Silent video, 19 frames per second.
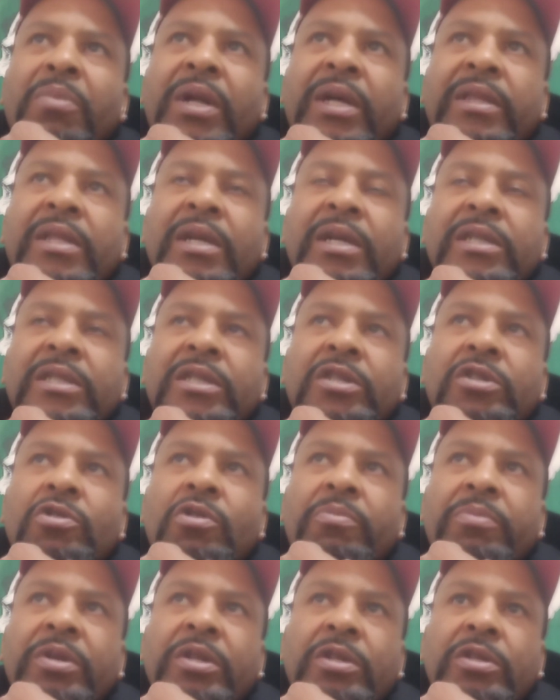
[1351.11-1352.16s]
But I think it's just
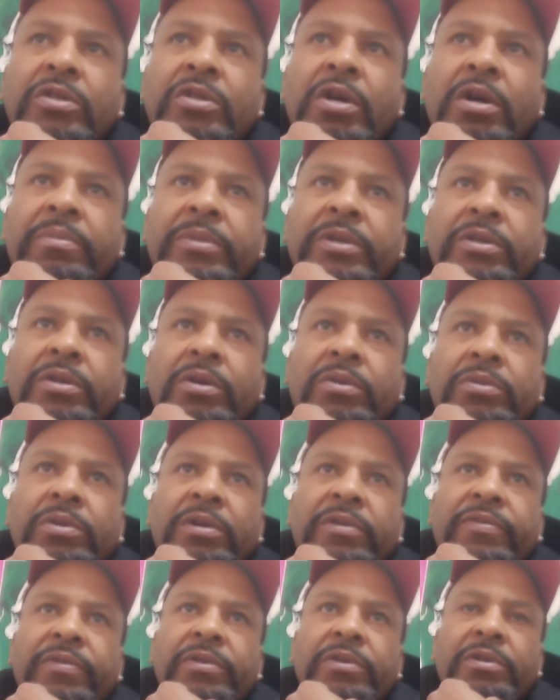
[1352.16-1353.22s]
gonna be determined on
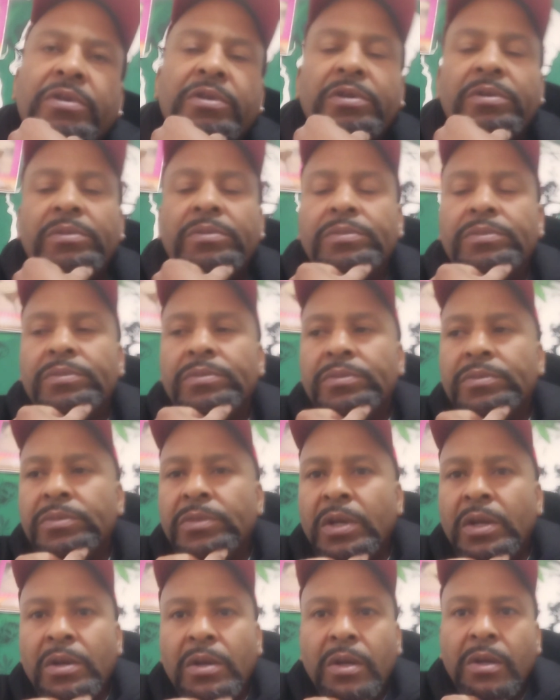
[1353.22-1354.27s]
if uh
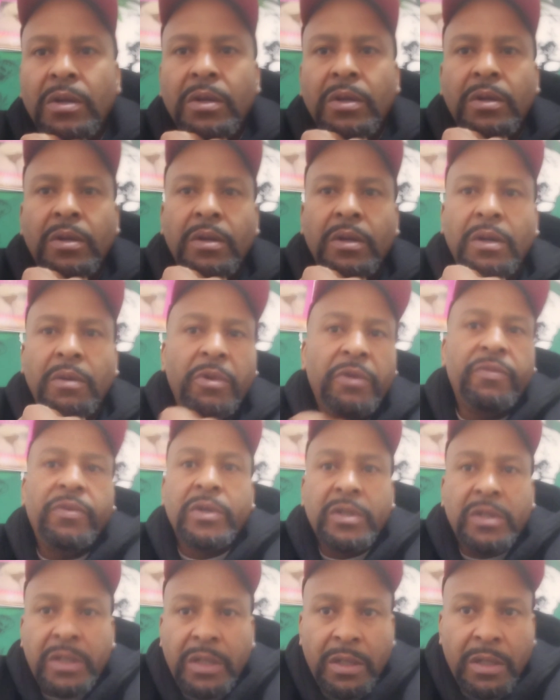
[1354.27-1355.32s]
the
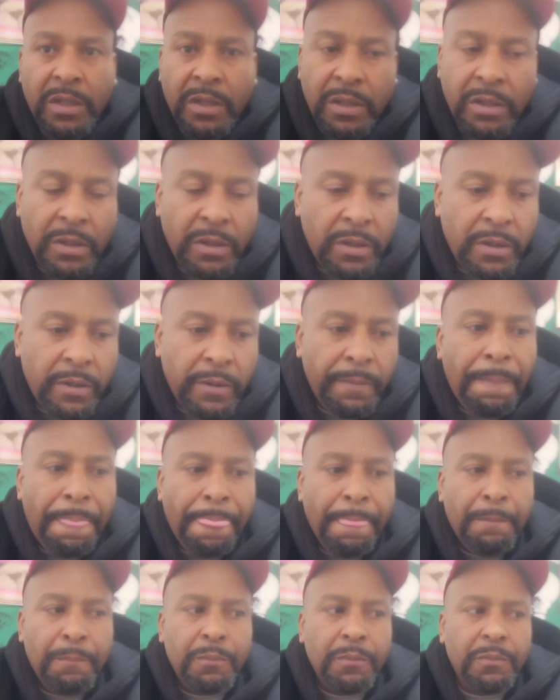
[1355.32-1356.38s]
motherfucker said uh
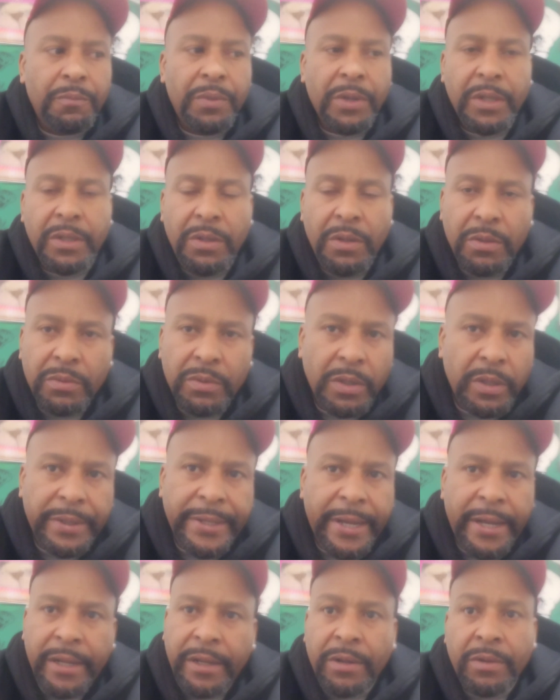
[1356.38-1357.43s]
bro, you
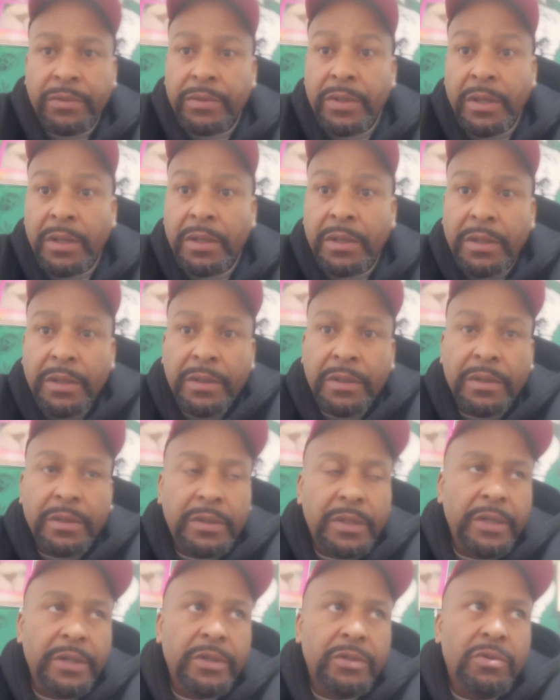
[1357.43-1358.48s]
don't. I don't think uh,
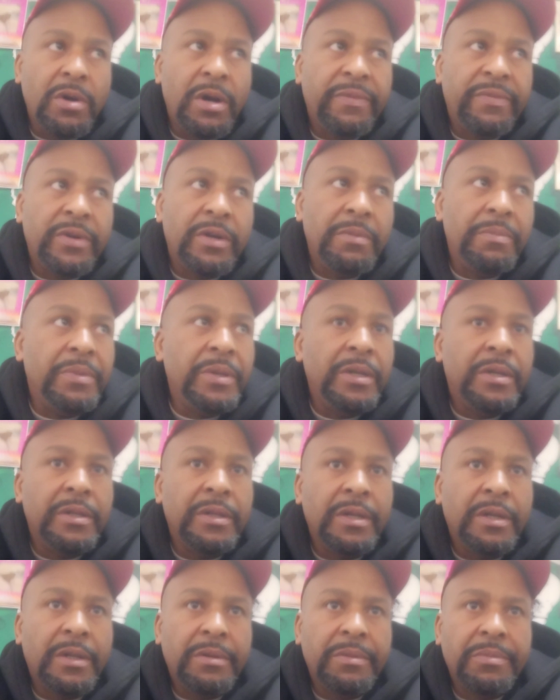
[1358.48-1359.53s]
Terrence Crawford could beat
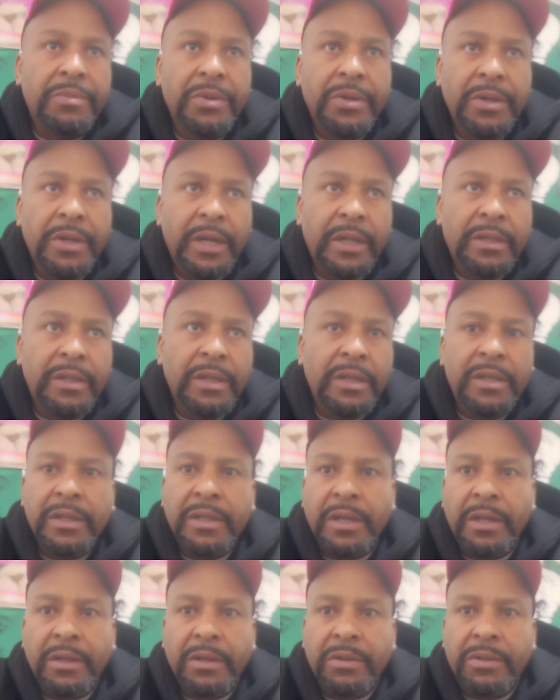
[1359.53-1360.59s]
Canelo, bro. I think
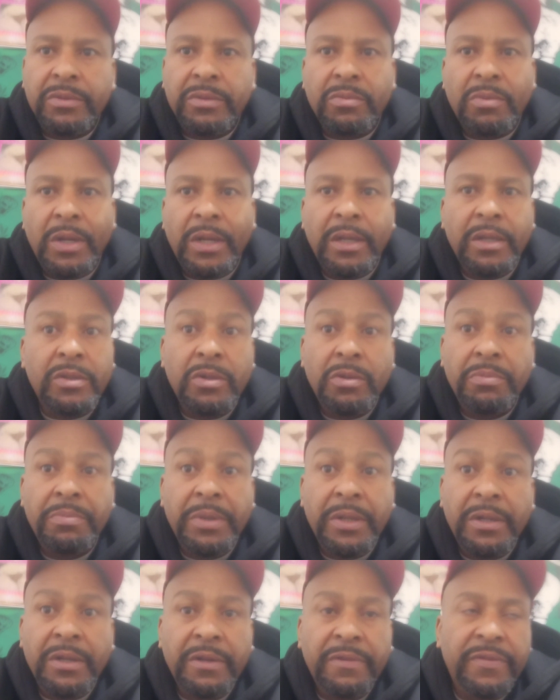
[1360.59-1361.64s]
Canelo's way too
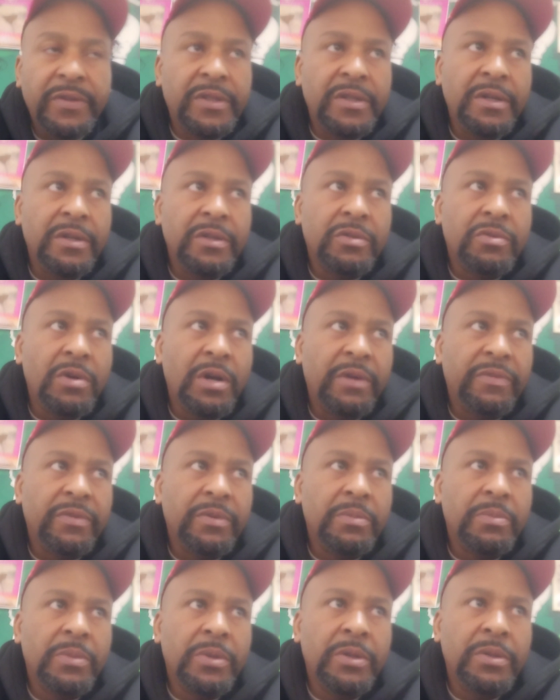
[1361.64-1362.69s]
big for Terrence
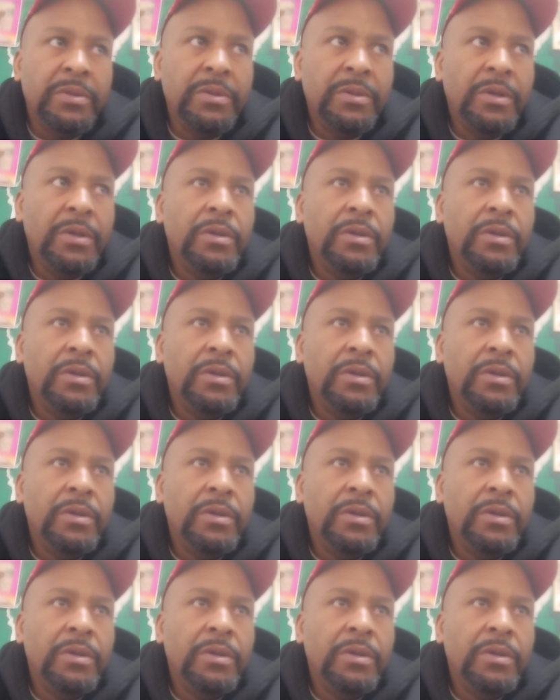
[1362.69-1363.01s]
Crawford, bro.